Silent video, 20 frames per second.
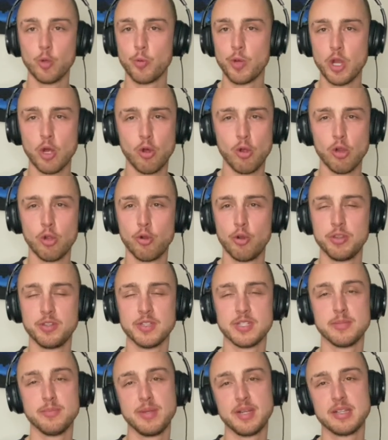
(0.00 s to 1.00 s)
we all heard
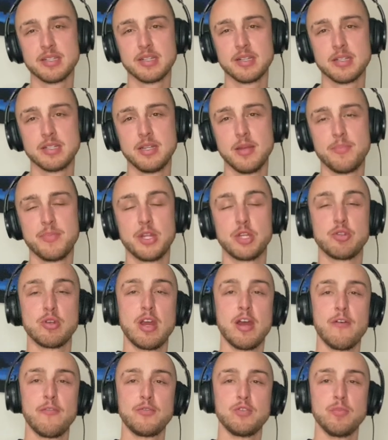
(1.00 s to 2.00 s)
this mixing tip that you
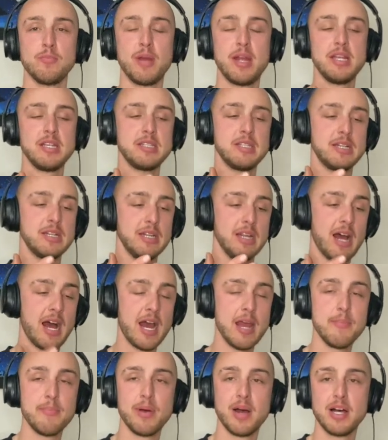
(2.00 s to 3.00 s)
have to basically
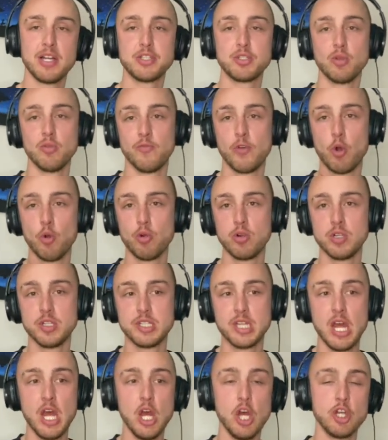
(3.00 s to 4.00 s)
high pass your
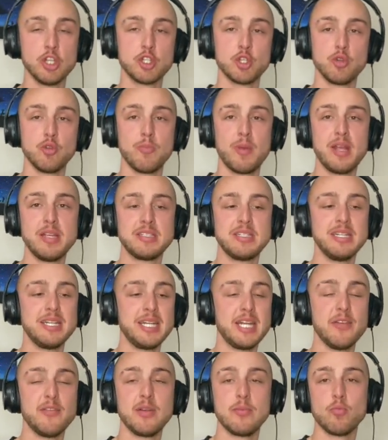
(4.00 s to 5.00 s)
vocals, so you're basically
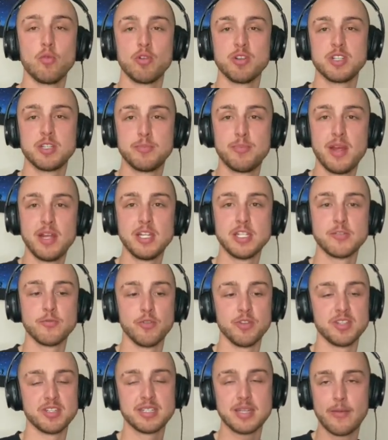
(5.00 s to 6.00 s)
giving more space
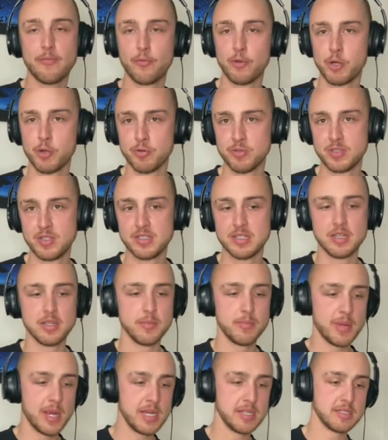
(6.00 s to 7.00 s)
for the sub-frequencies and the
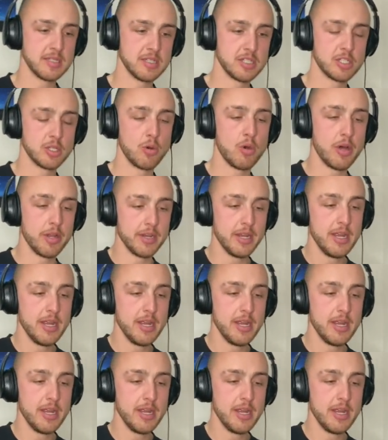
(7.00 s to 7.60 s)
bass and so on.